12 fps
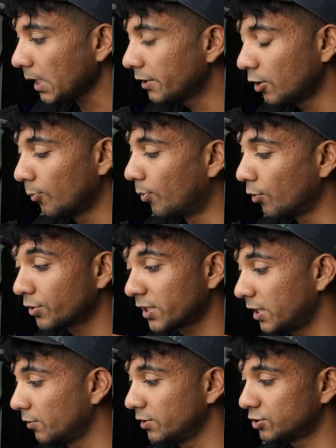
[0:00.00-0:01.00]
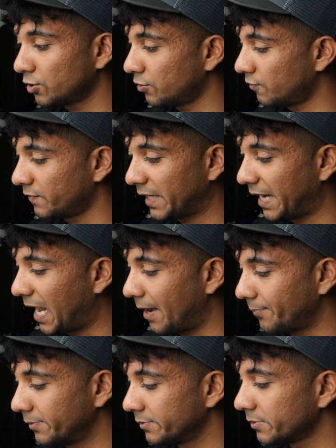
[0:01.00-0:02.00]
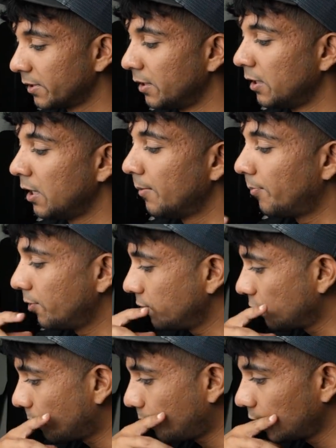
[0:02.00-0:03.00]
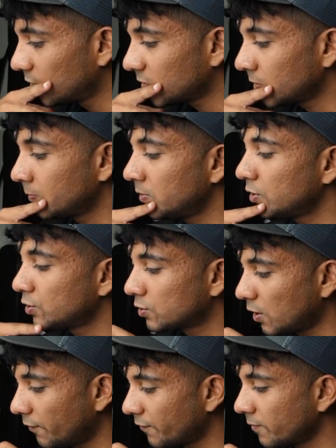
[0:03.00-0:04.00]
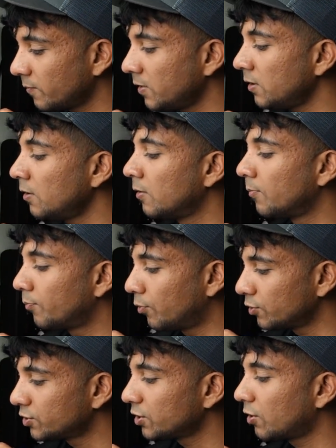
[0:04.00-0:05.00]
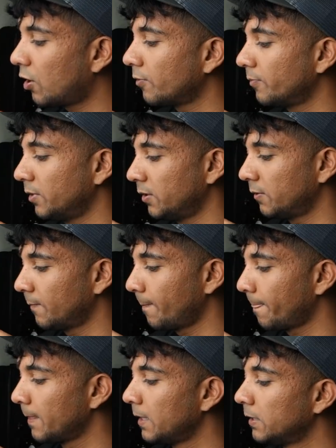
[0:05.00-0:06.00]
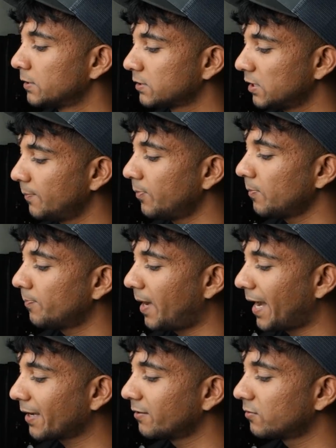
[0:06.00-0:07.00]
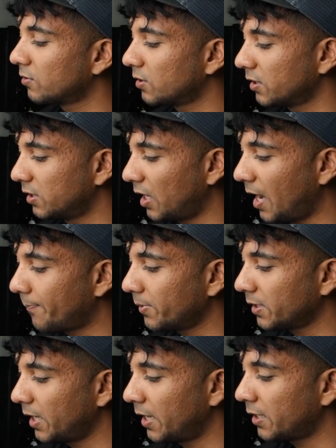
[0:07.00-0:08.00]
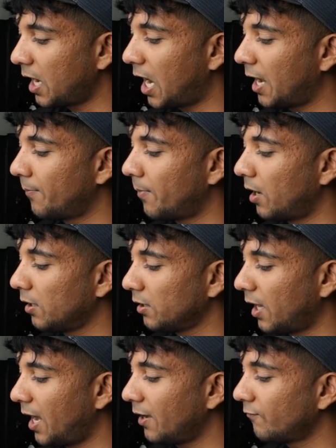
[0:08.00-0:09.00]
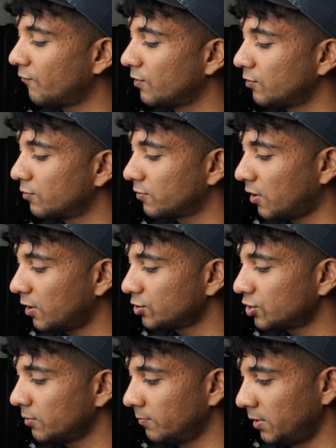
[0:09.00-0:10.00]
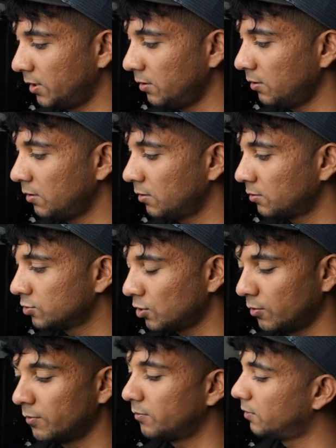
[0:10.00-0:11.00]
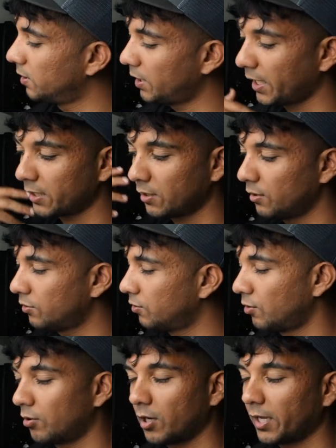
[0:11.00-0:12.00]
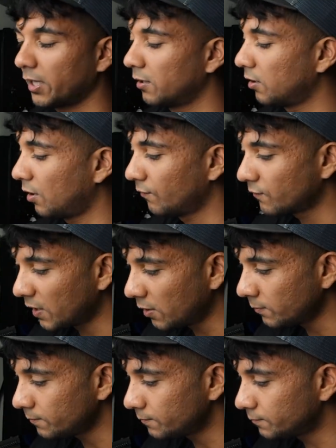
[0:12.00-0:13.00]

they'll both kill each other if that happens. but you're pushing me, shoving me, push it on me. Slipping back into the gap again, I'm alive when you're touching me. So, like, they're, like, in love now.